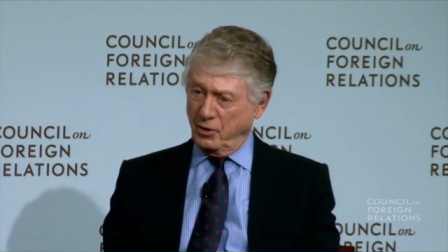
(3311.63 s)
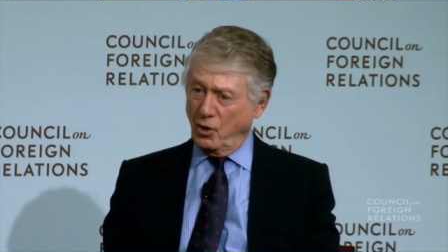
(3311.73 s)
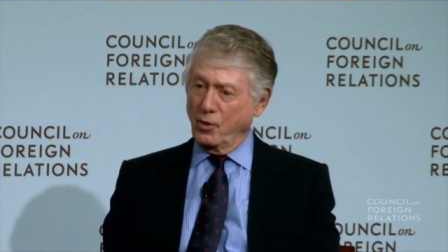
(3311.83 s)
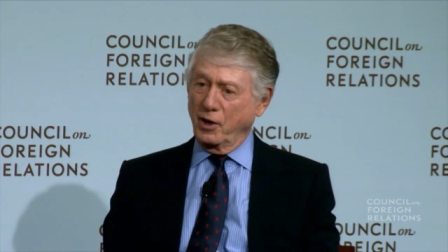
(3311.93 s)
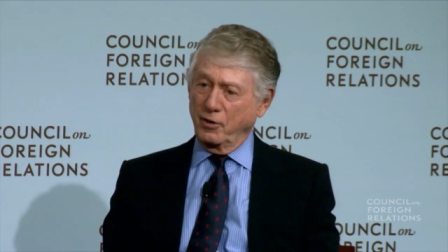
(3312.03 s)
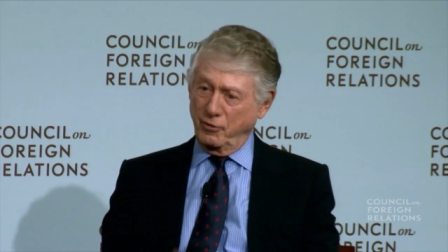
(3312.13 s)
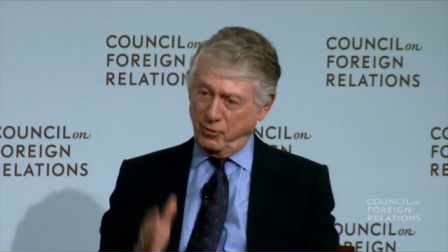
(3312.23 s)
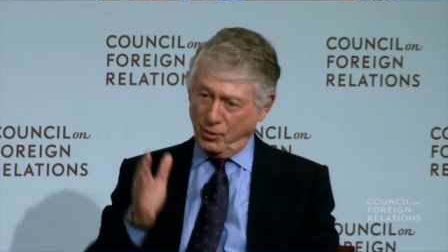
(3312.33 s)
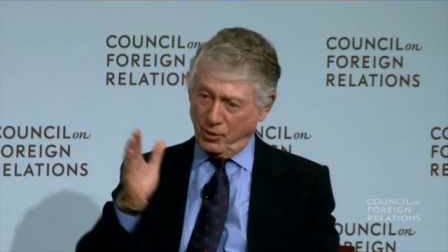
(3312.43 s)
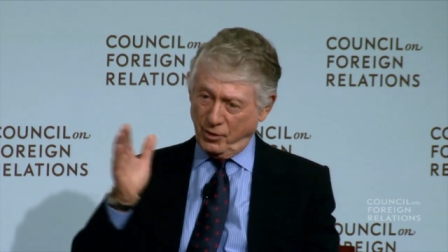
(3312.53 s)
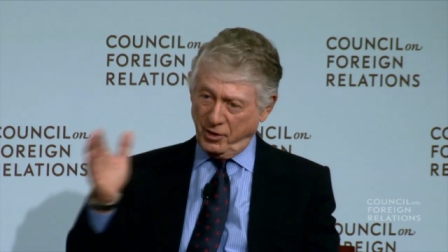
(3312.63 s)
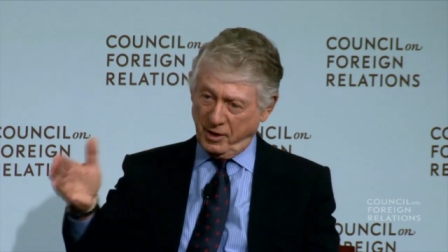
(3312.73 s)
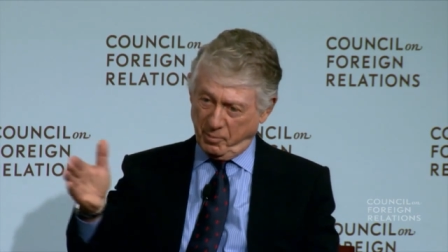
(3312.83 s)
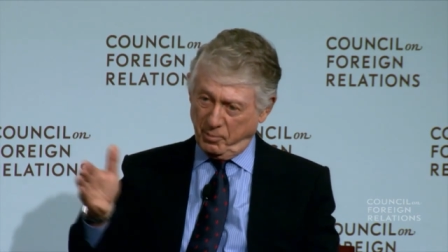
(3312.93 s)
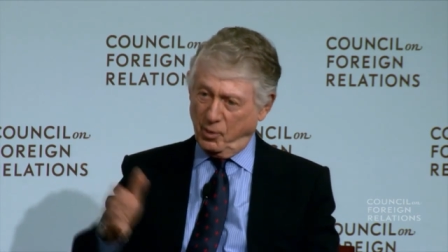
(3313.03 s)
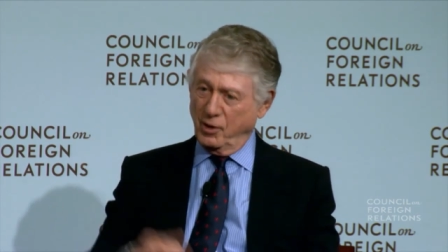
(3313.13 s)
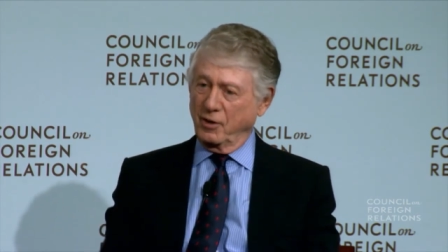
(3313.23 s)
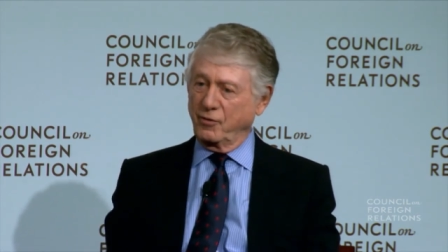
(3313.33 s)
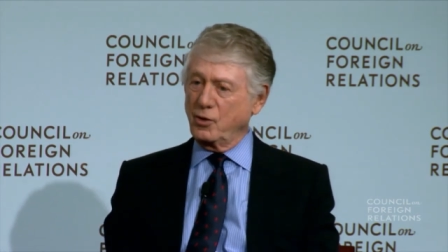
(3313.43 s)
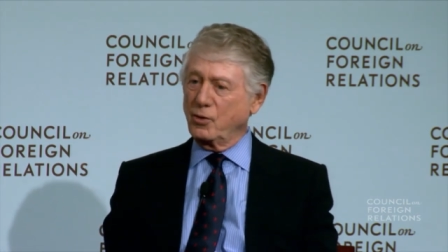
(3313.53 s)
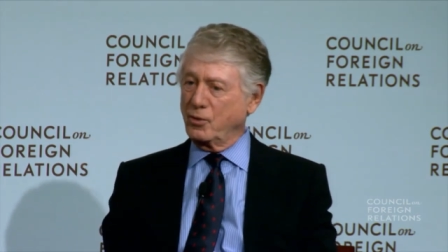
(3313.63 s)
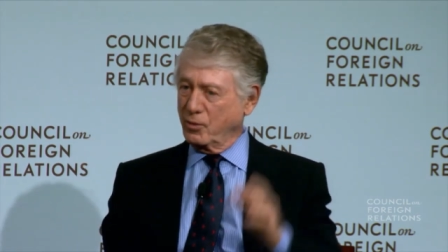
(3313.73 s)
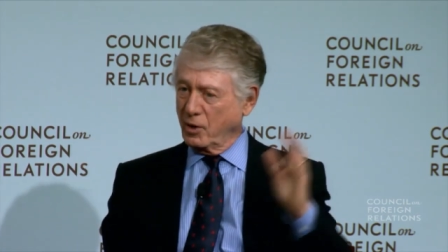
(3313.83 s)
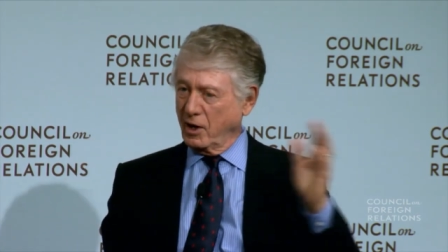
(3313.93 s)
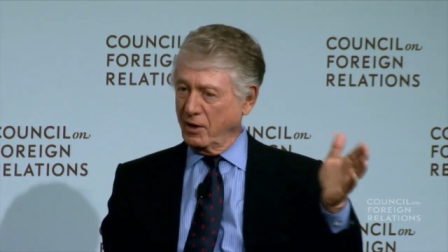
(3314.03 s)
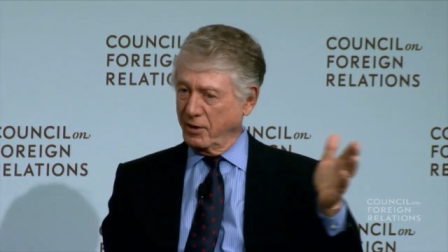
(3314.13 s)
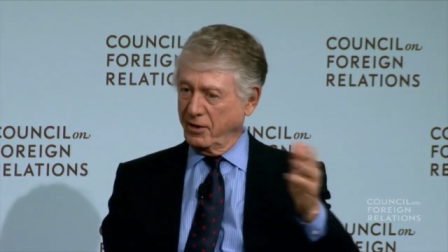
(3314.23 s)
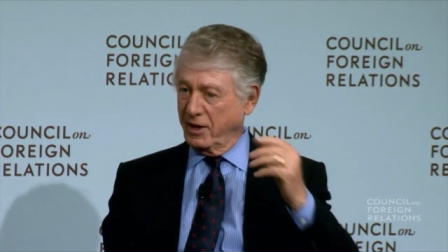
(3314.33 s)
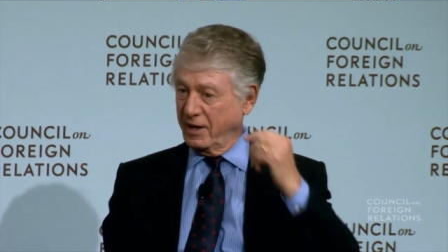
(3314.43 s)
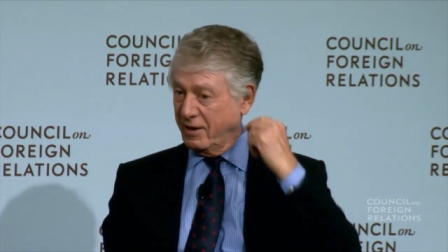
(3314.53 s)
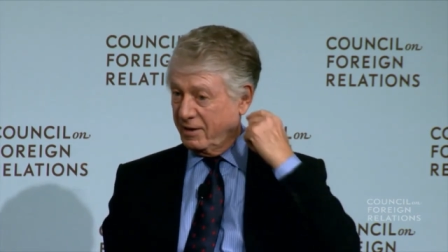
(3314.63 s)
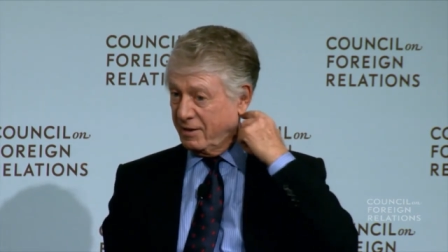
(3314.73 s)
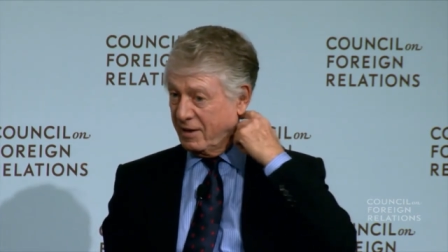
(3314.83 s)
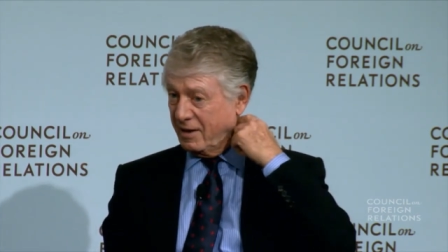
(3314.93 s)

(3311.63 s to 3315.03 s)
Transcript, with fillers: going for the point of view rather than